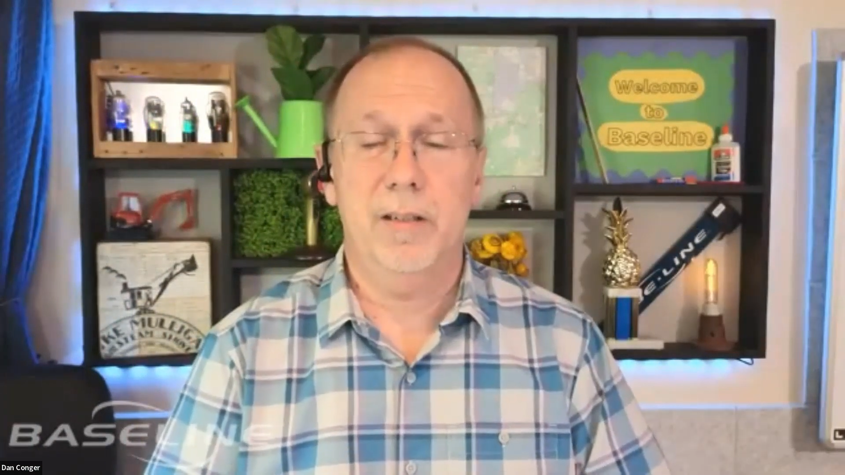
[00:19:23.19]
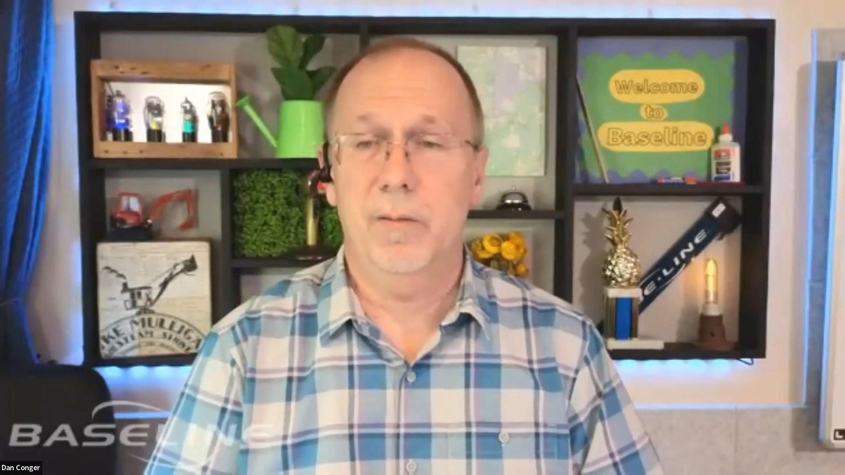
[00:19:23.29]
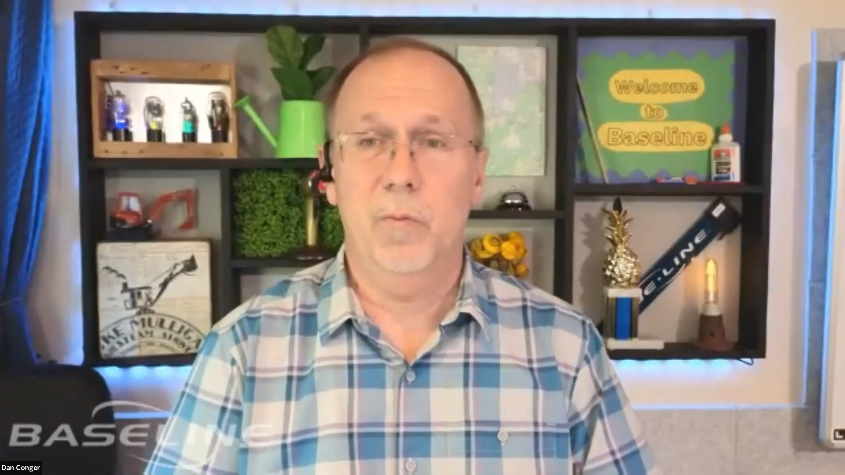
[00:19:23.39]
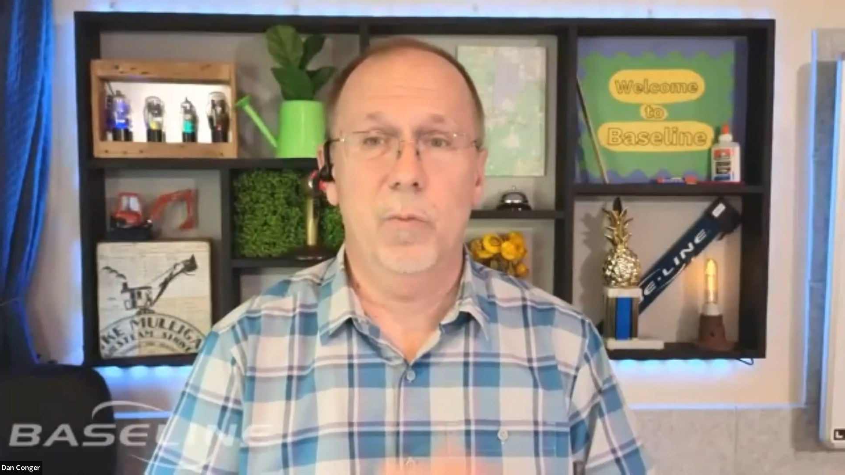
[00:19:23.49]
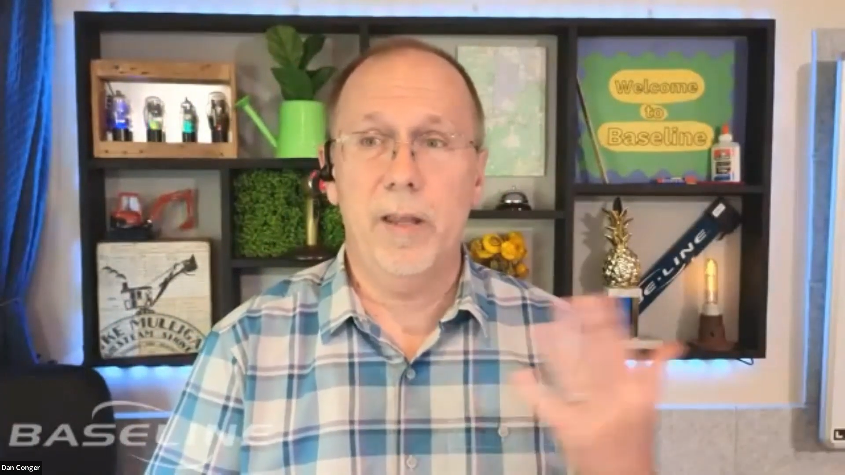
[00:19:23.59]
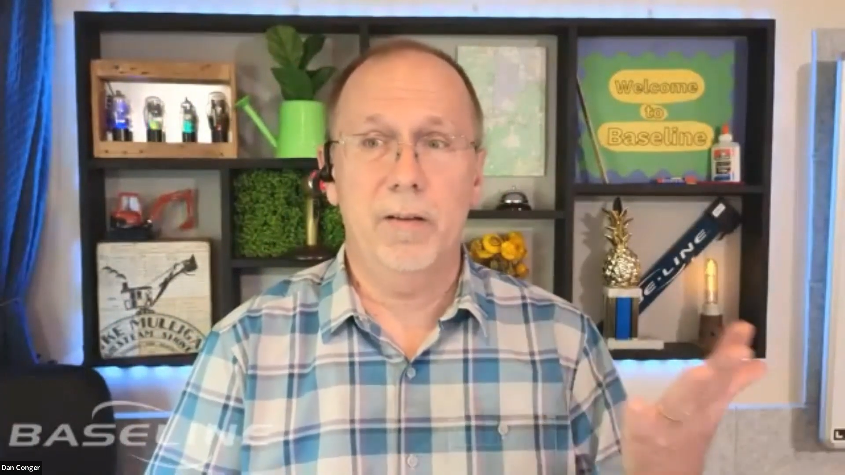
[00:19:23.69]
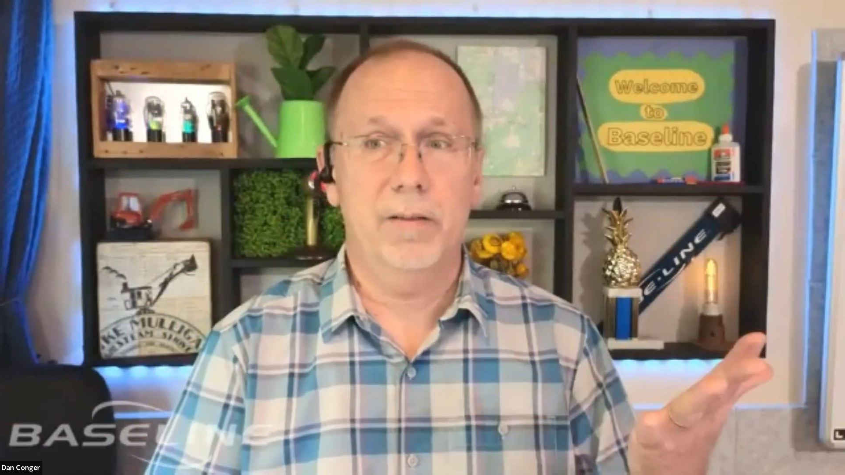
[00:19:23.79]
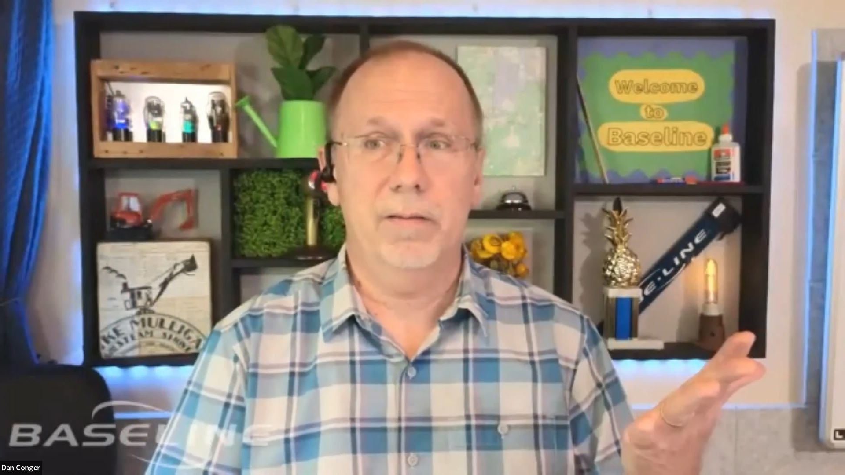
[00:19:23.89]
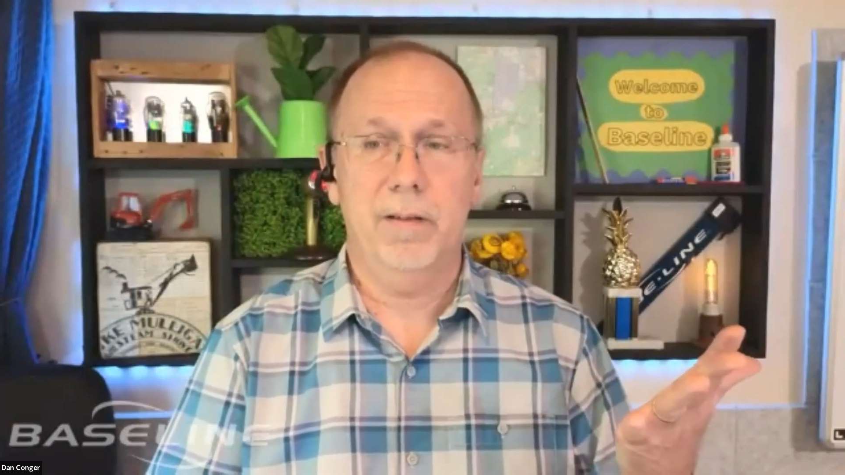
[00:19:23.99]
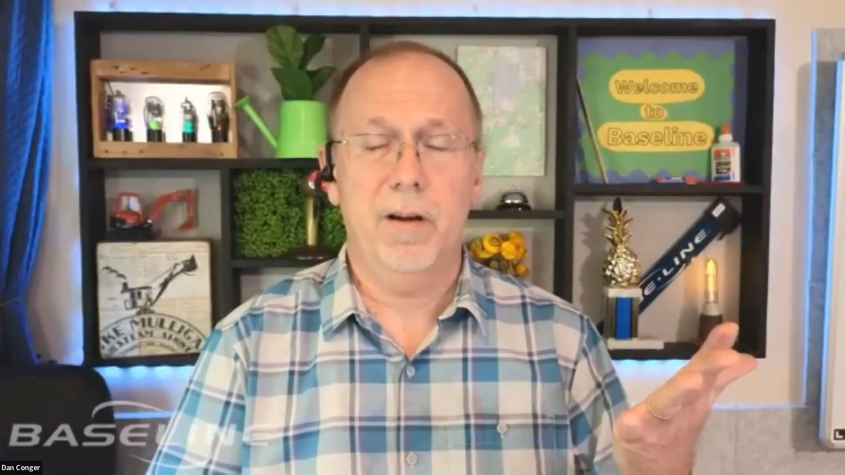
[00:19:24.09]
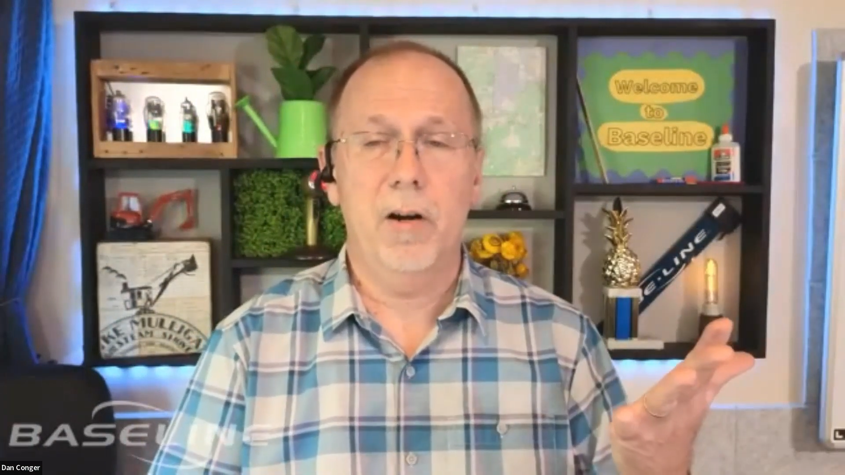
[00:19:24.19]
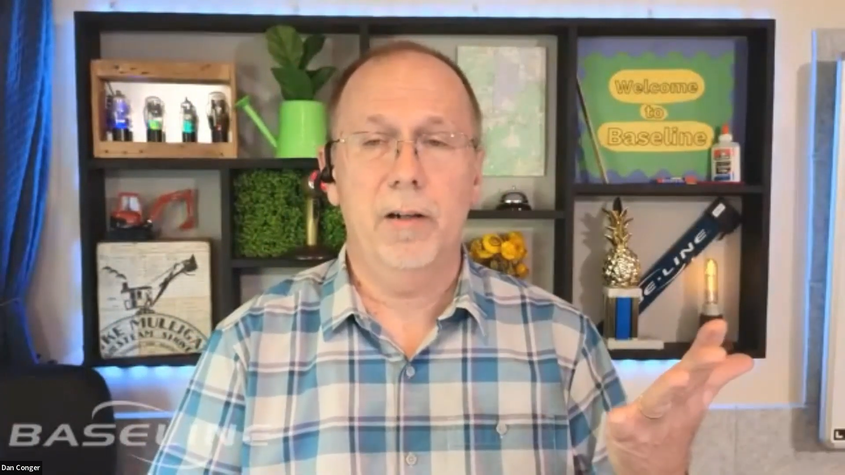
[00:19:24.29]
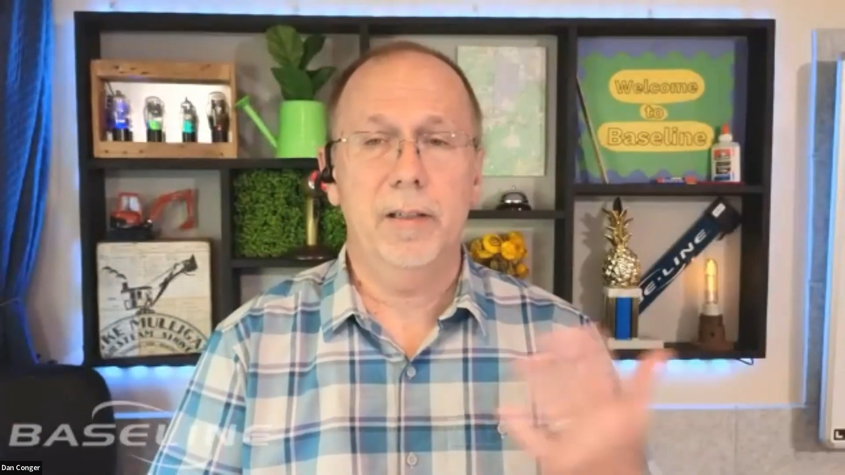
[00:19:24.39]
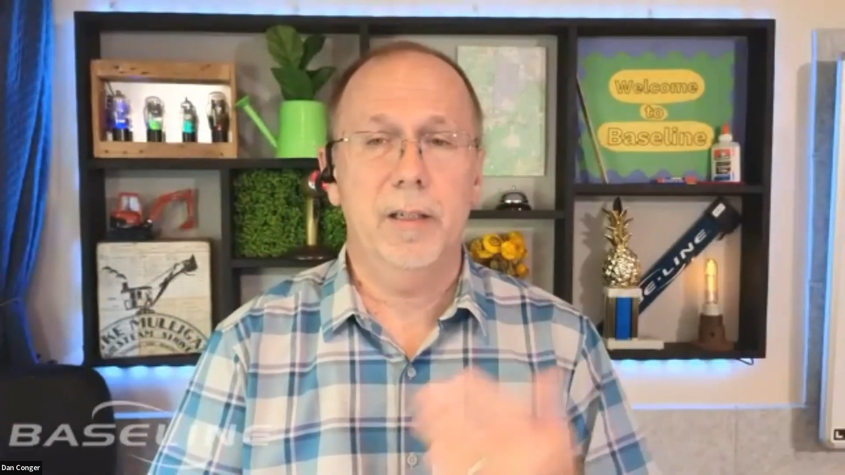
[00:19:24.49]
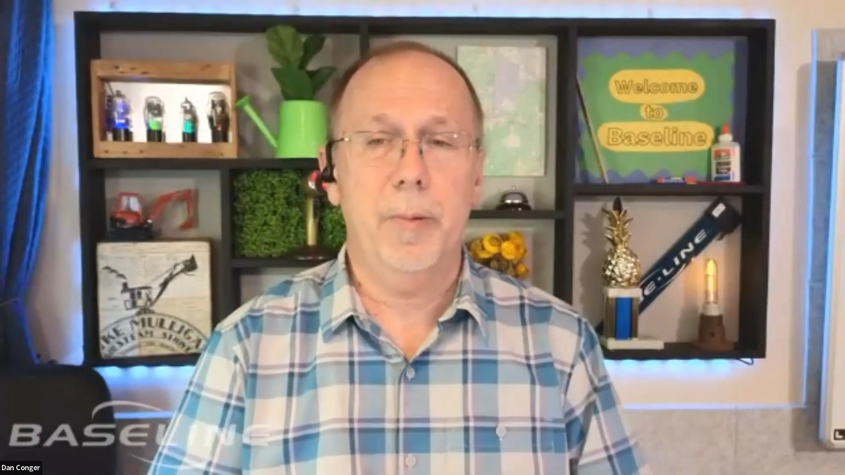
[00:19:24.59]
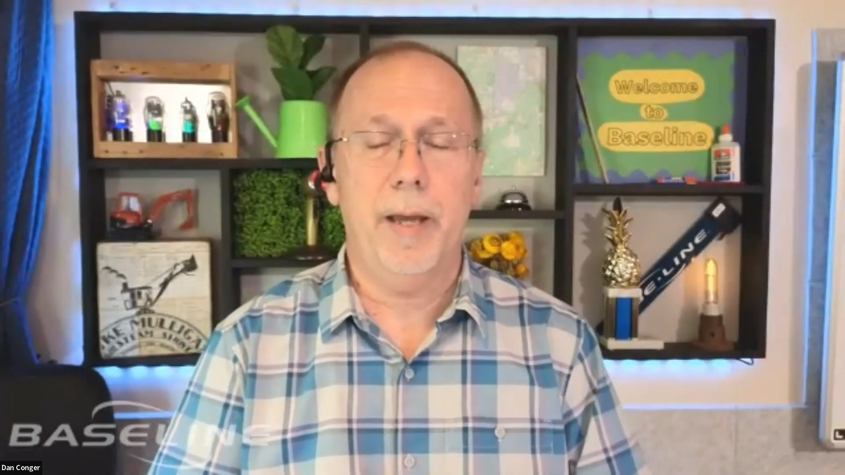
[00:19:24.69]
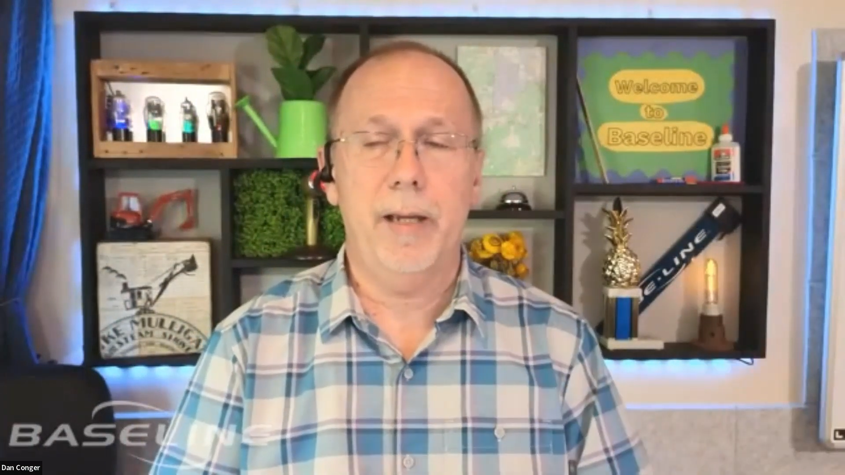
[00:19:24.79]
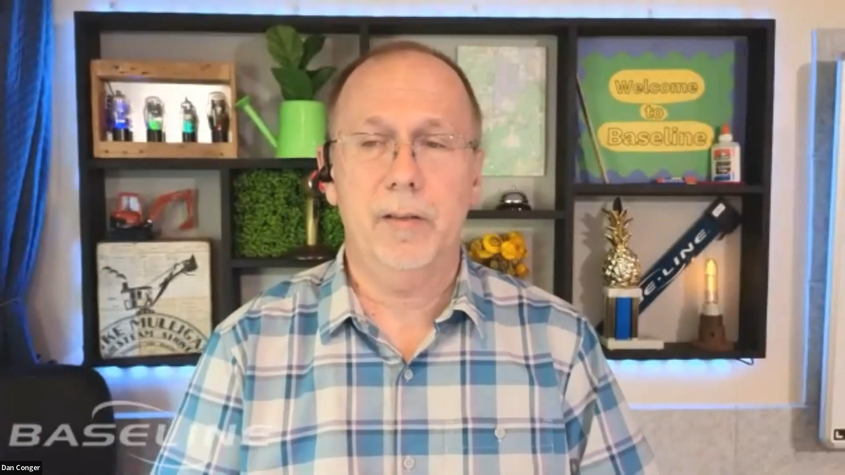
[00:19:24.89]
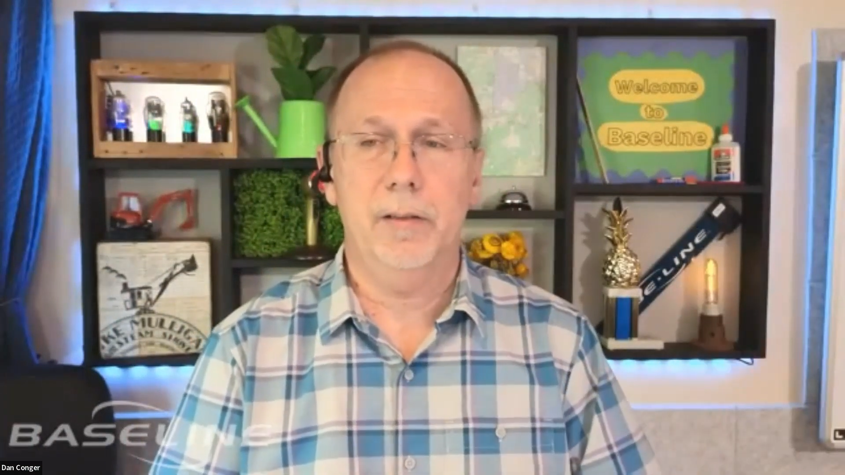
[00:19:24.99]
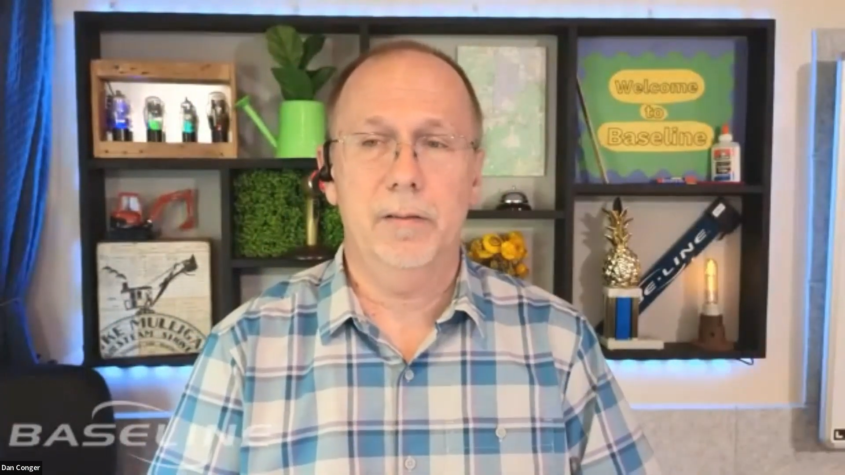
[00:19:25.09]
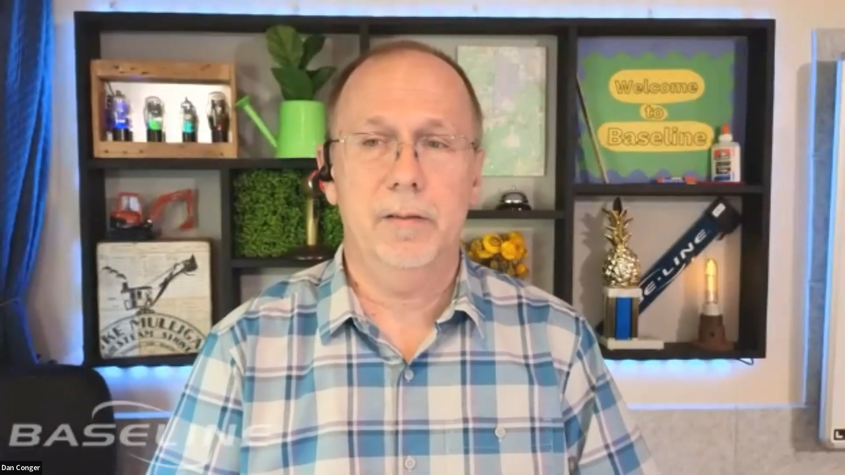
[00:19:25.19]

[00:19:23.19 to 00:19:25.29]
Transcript: The weather hardly impacts it.